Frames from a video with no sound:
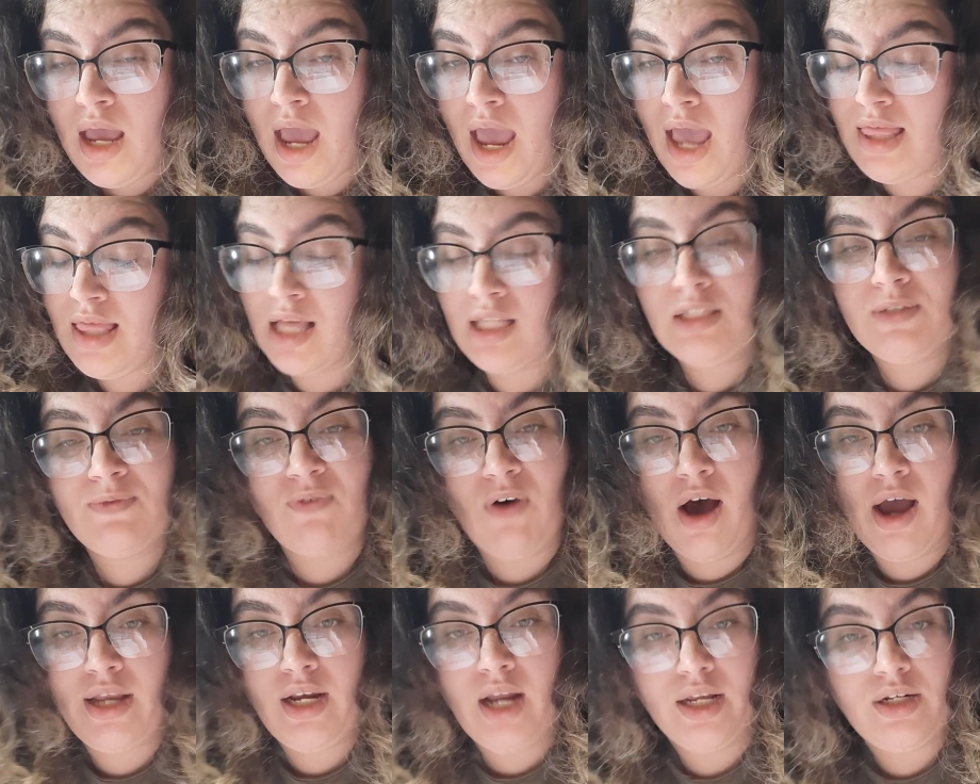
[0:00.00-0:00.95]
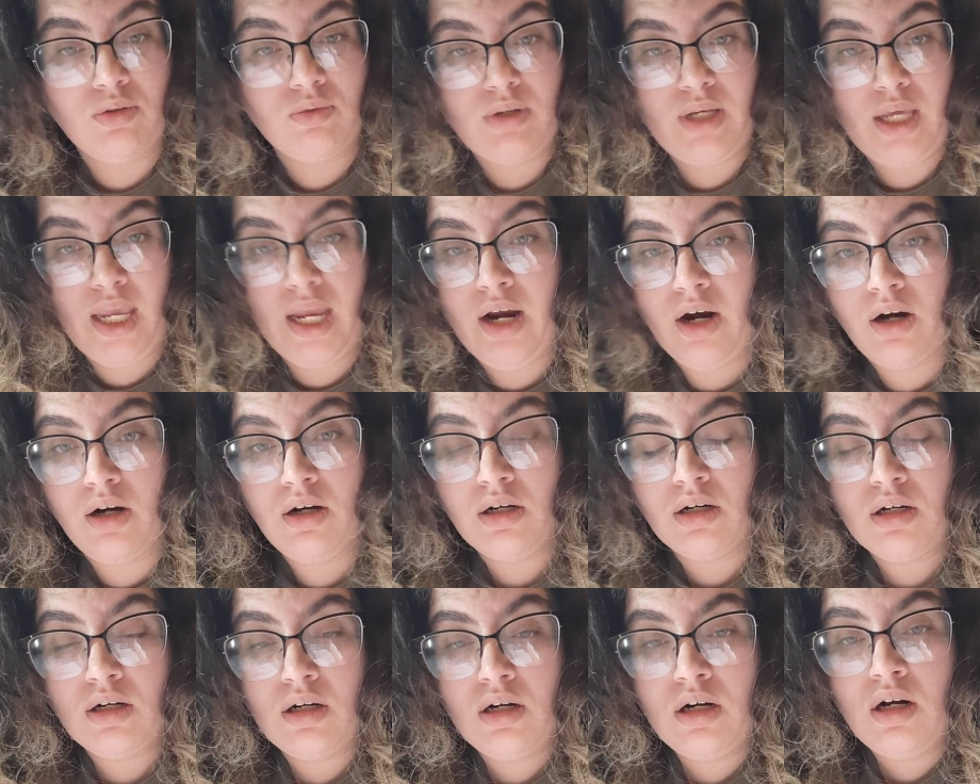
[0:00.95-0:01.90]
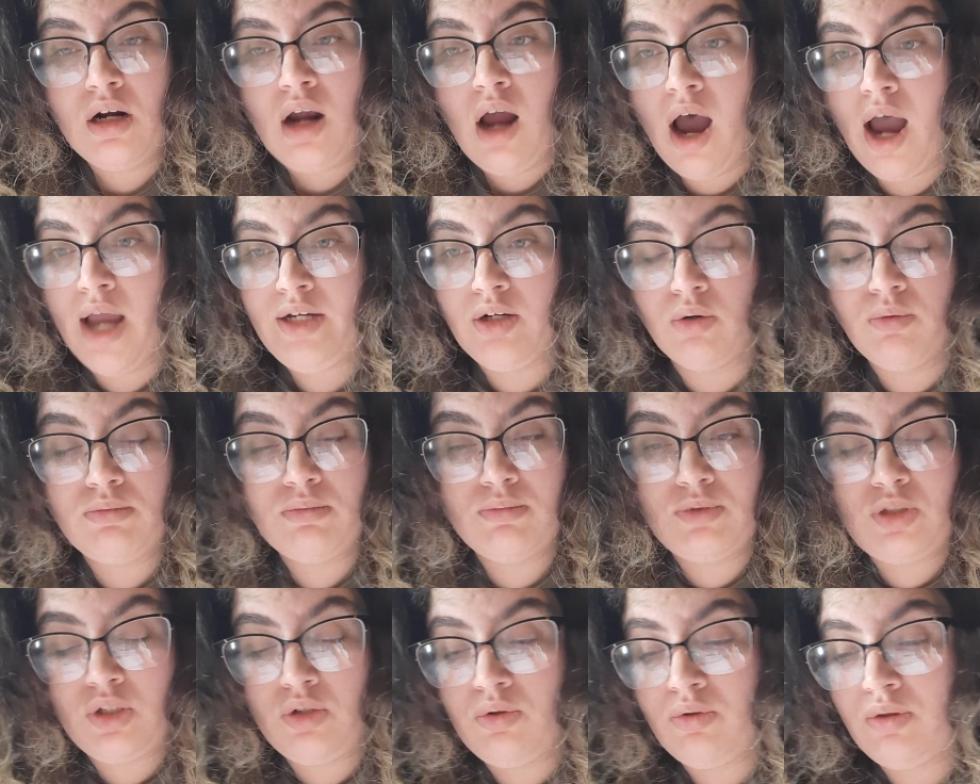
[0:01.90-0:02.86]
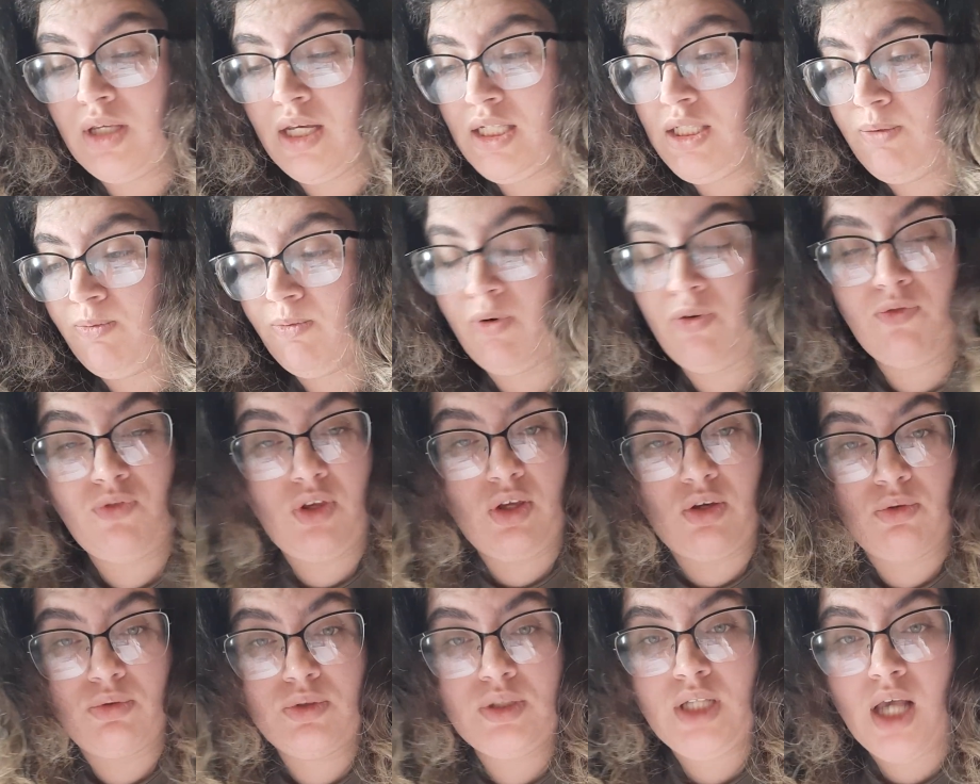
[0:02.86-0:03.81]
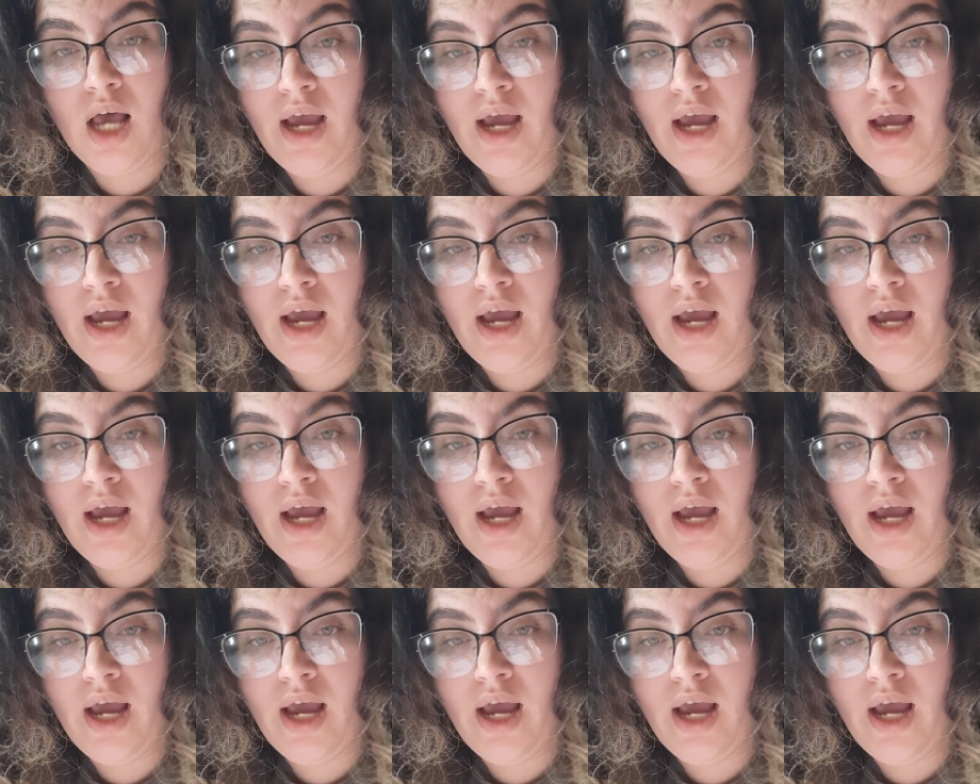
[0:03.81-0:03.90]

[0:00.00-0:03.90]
and that's fine. I don't care. I don't do this for views.